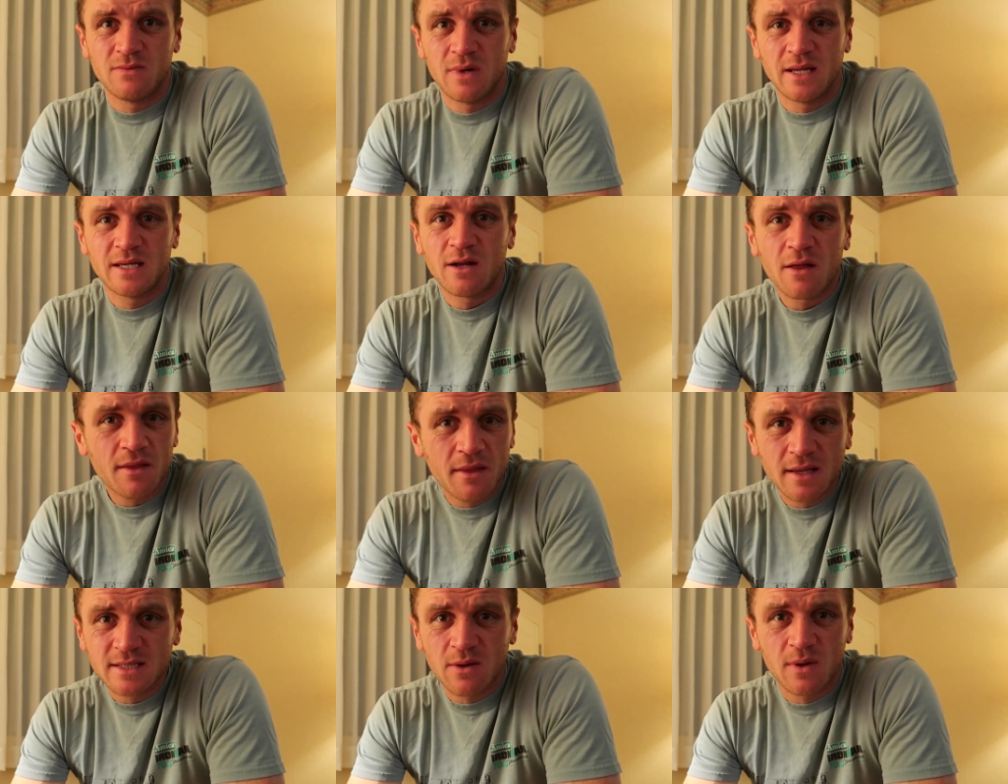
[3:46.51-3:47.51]
I did all the
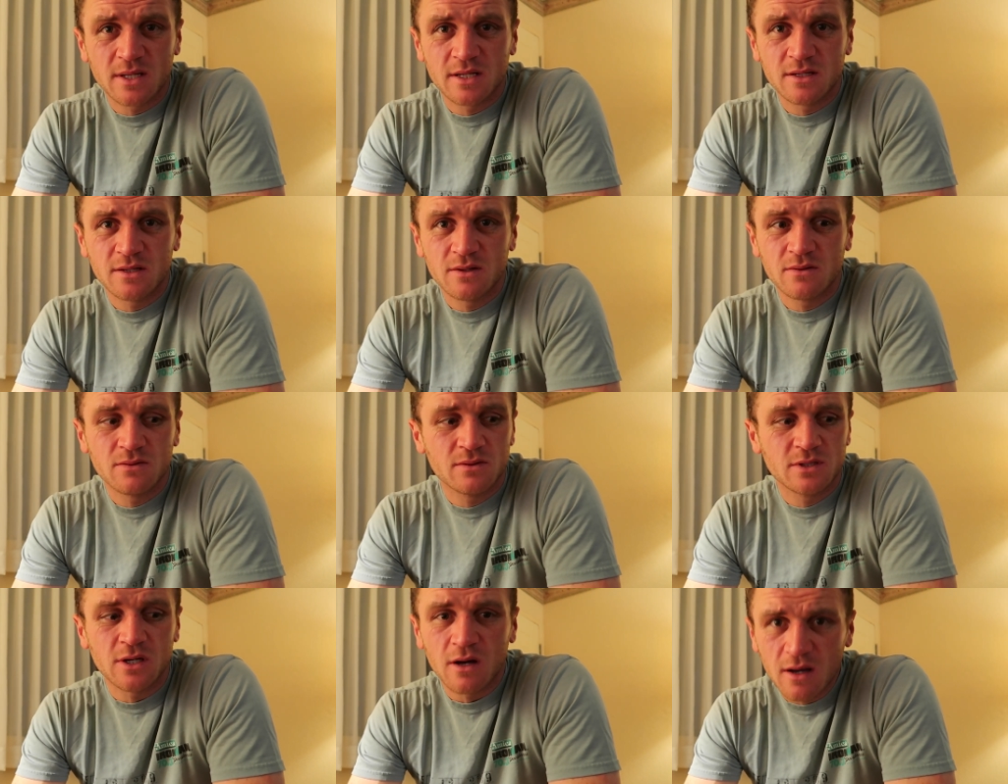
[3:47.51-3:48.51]
things I wanted to do,
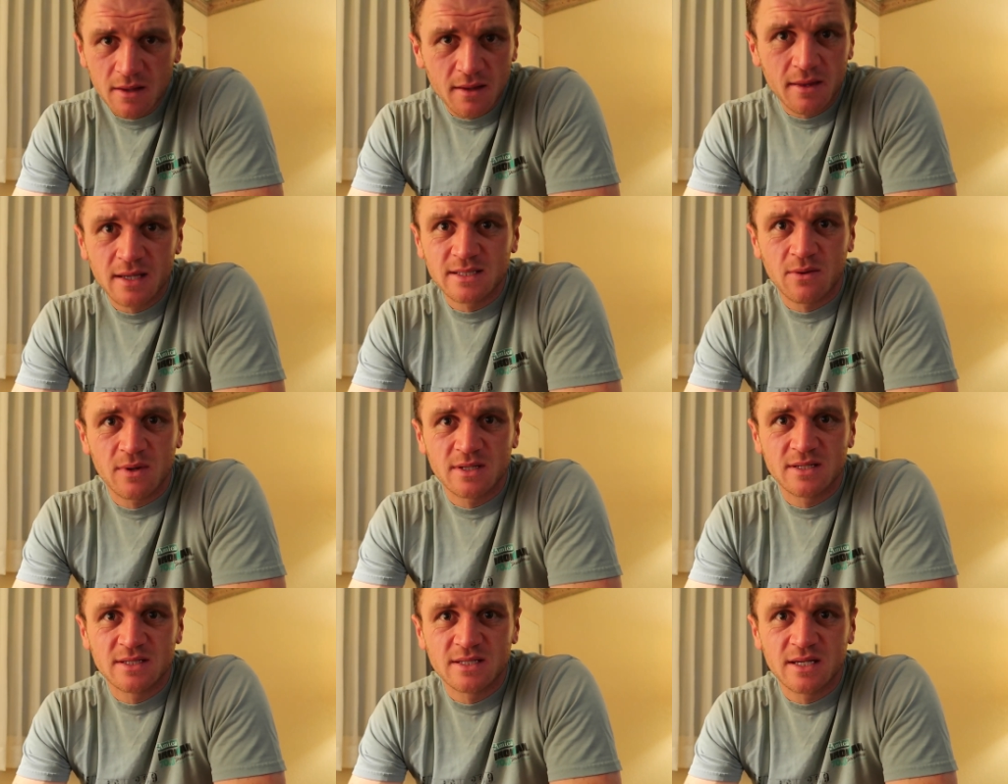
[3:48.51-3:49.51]
saw all the things I
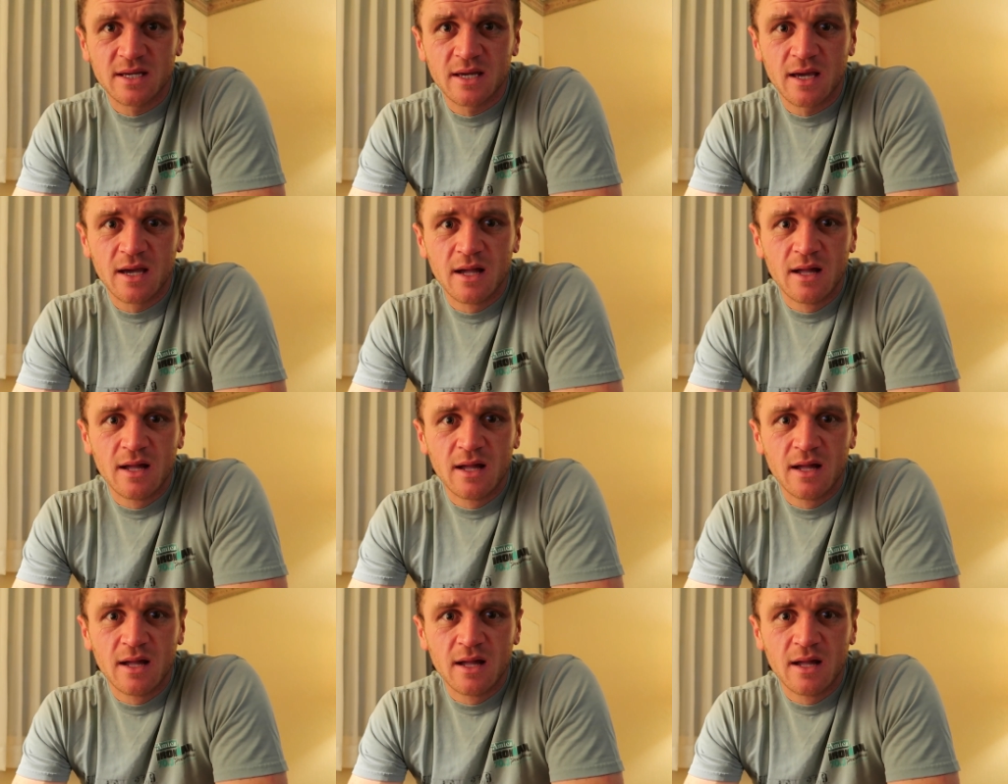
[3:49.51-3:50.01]
wanted to see,